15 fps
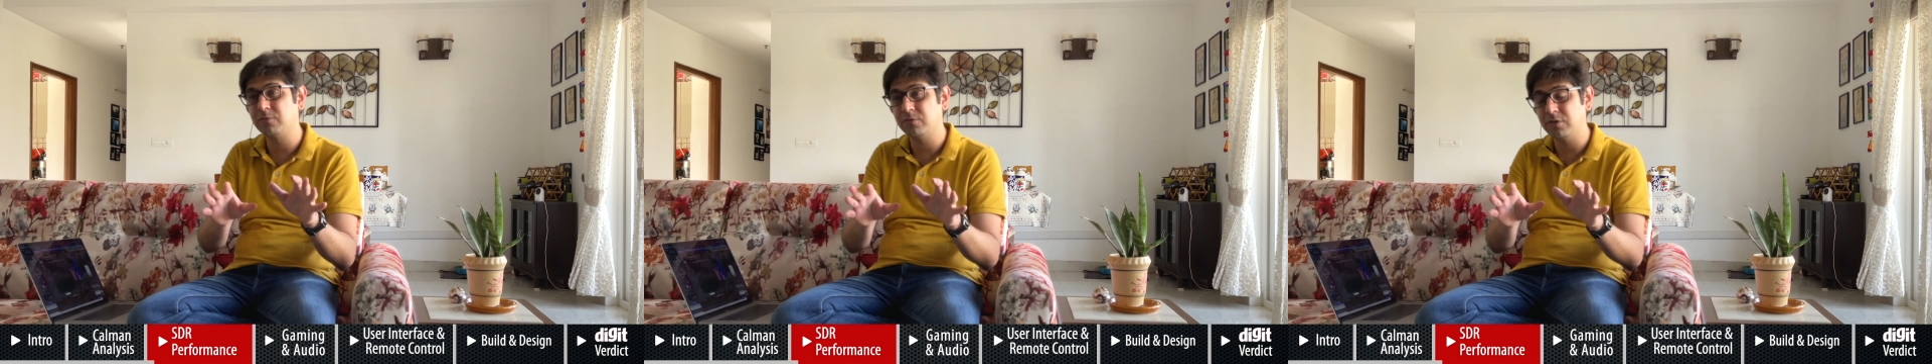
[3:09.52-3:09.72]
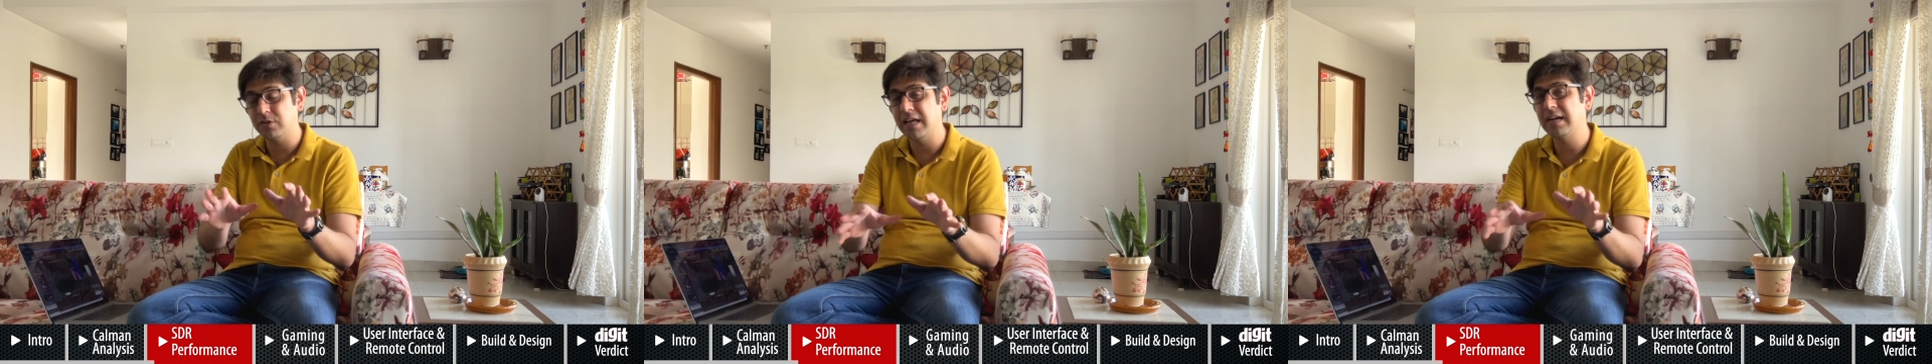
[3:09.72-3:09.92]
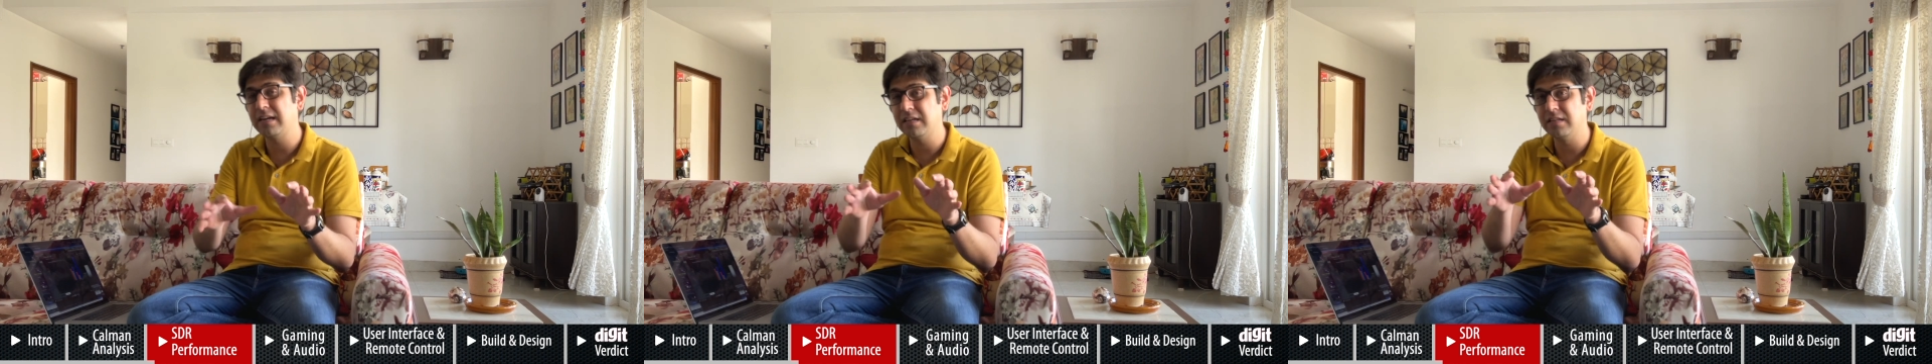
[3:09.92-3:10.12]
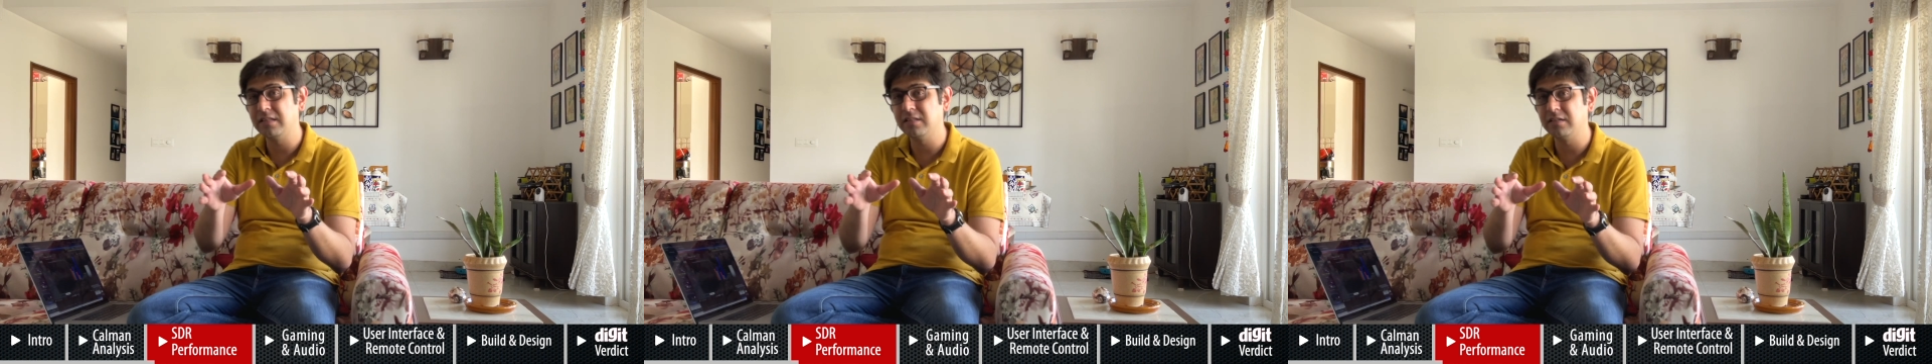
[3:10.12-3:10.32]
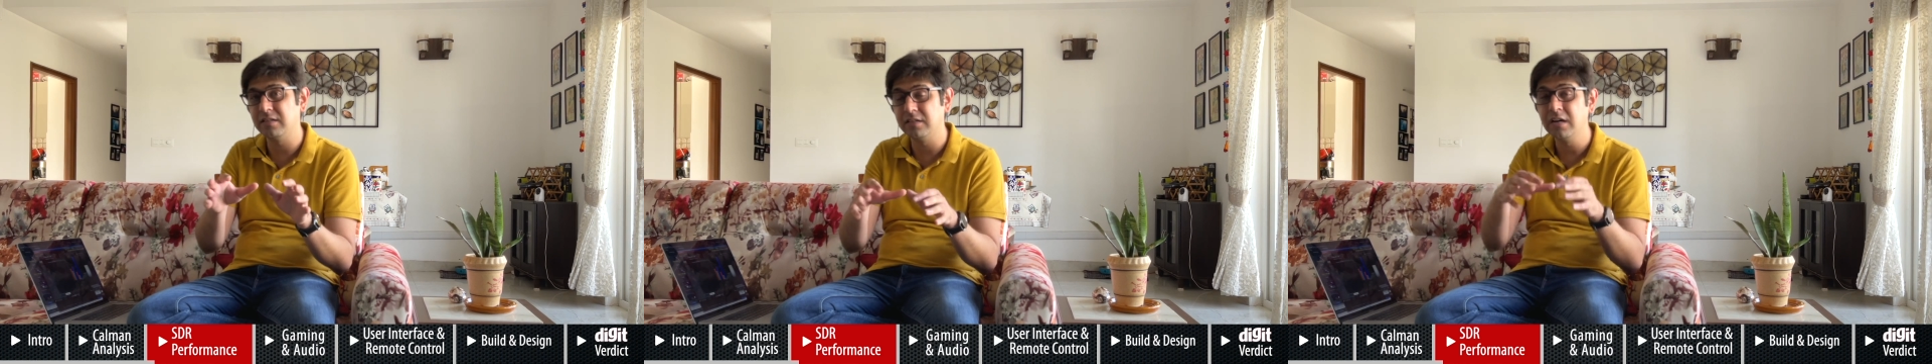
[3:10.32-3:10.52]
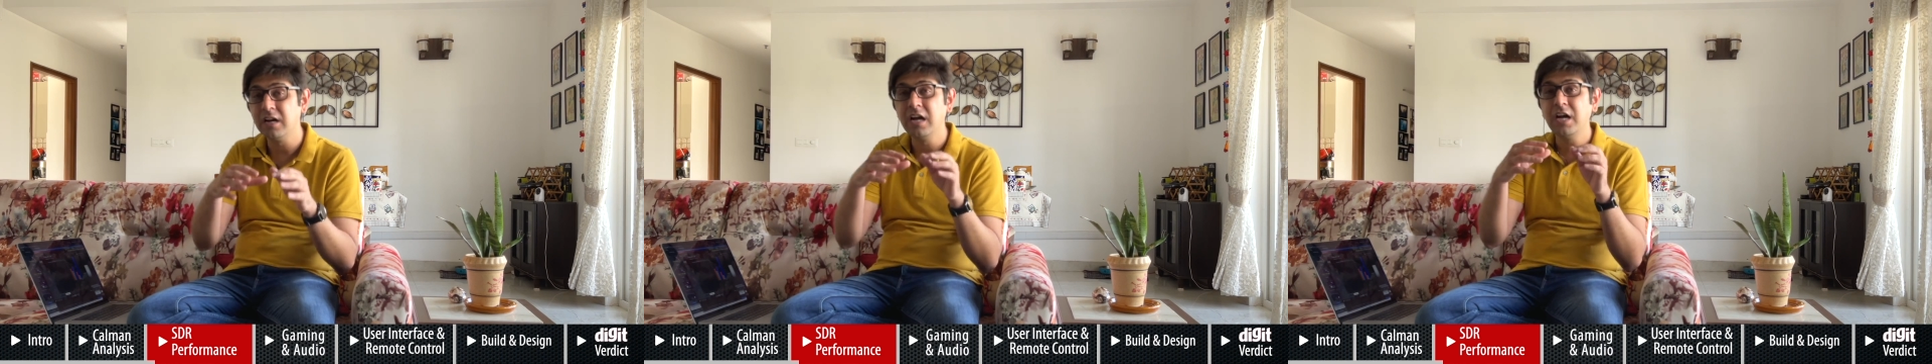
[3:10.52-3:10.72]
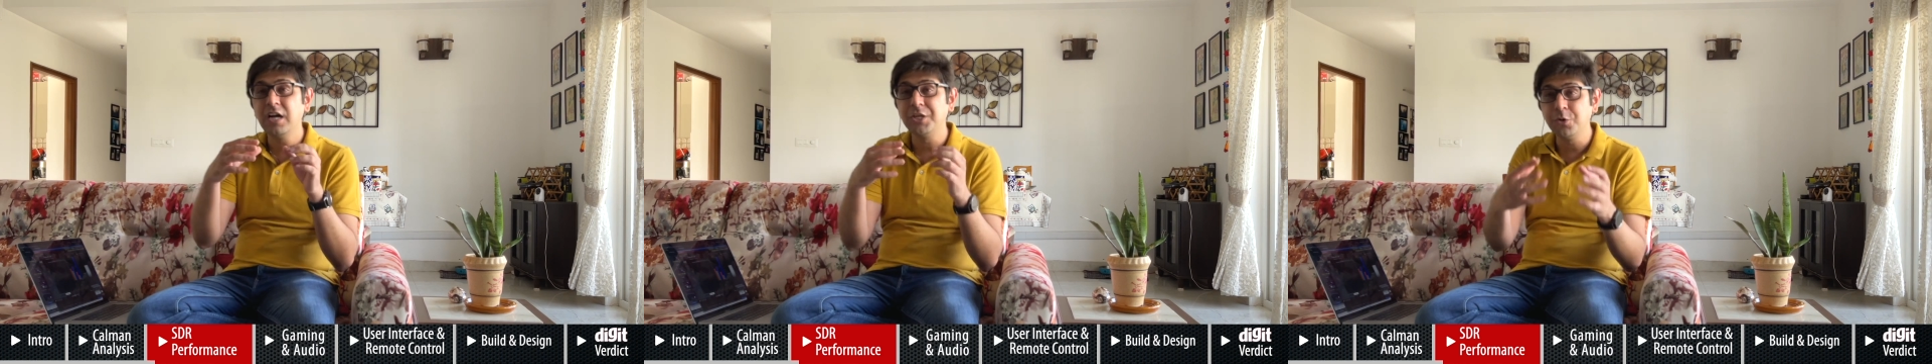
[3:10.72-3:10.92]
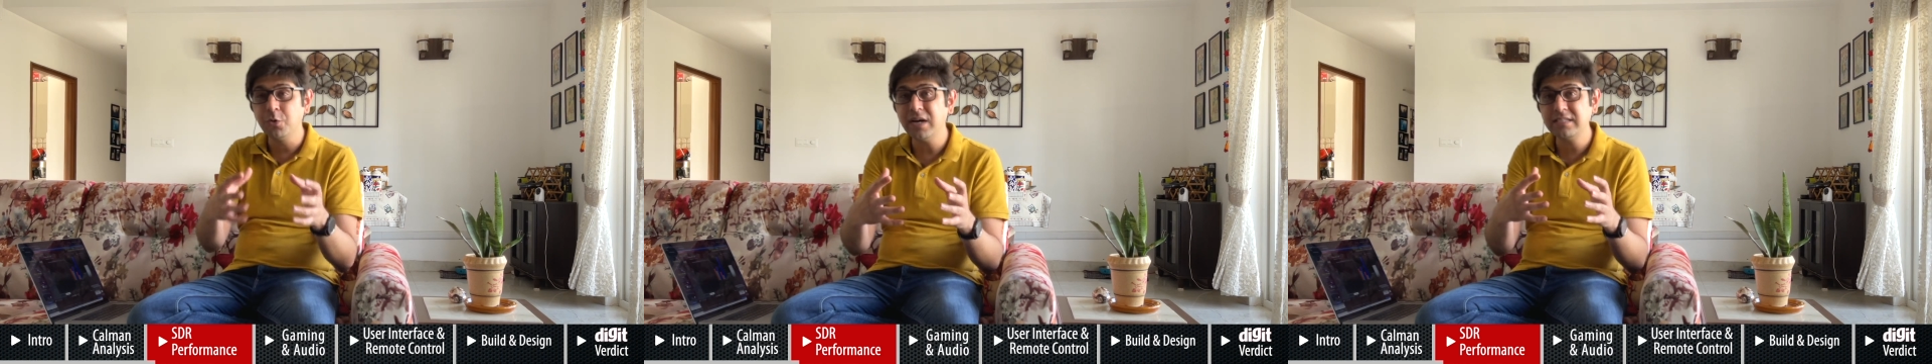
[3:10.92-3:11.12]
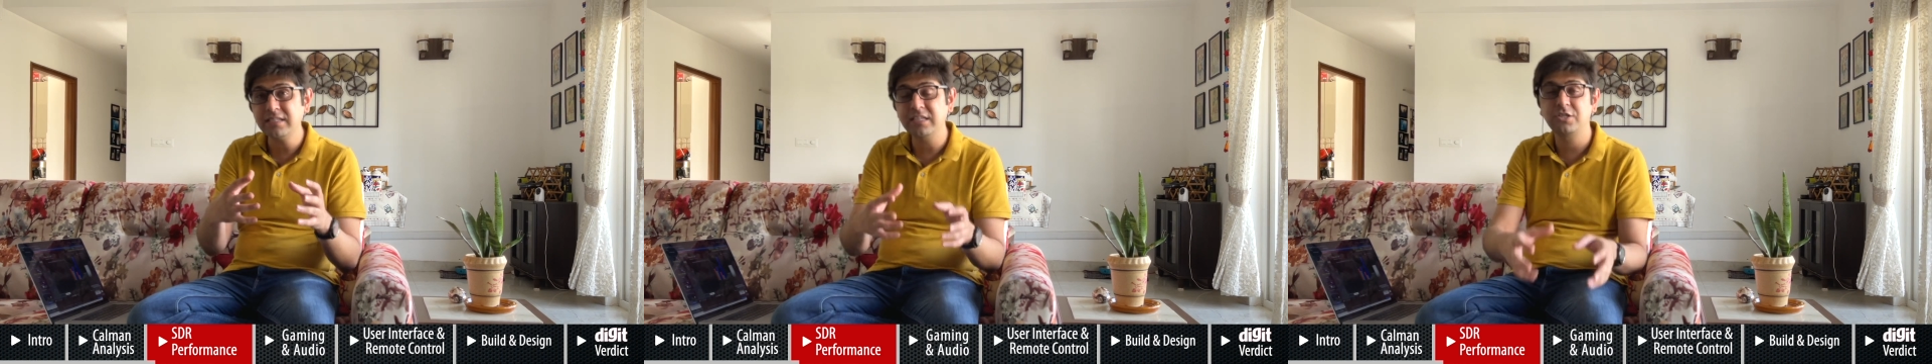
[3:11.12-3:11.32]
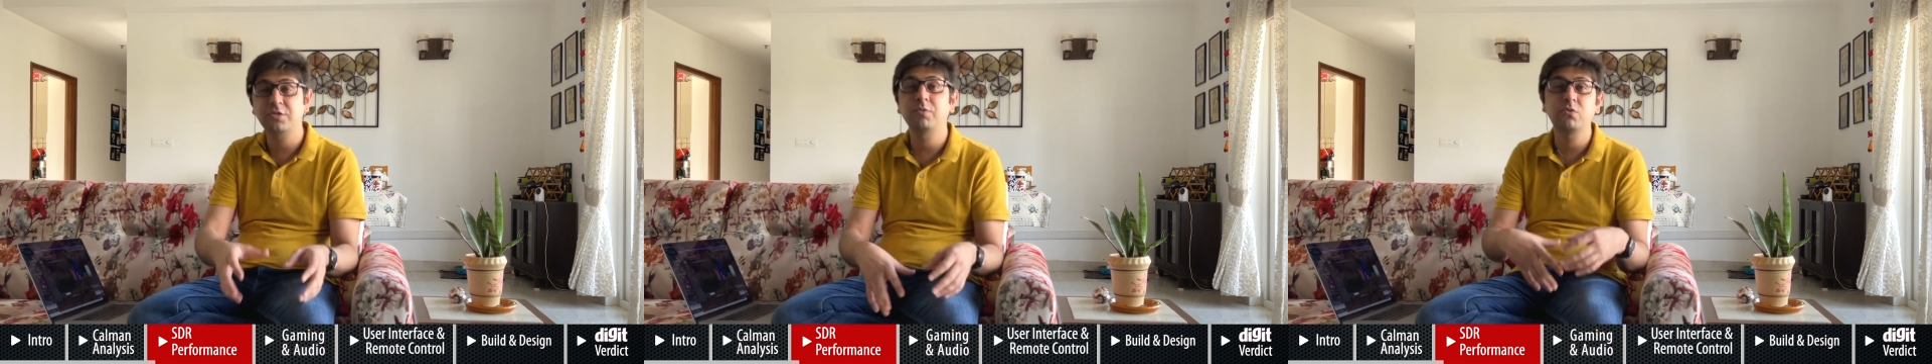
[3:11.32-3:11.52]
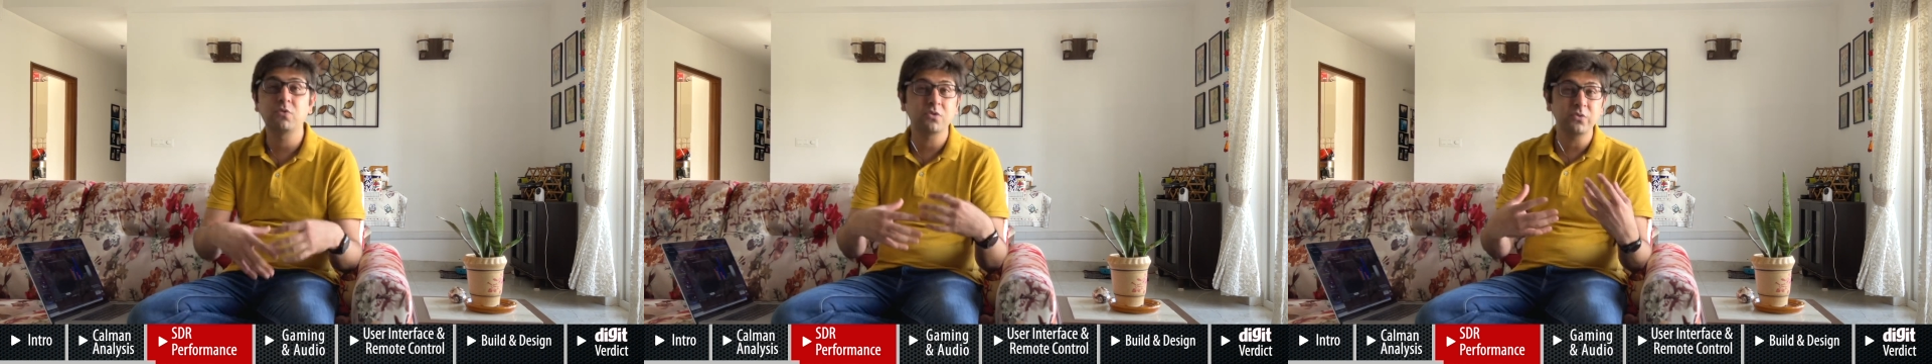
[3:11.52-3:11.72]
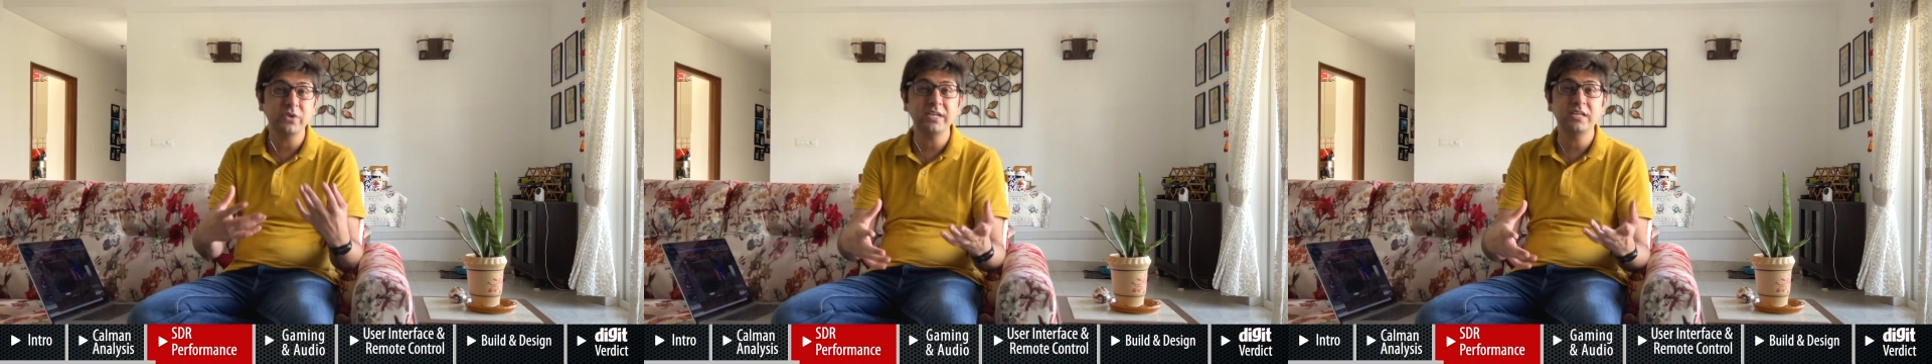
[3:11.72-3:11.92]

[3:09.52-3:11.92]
to that in the UI section, but what we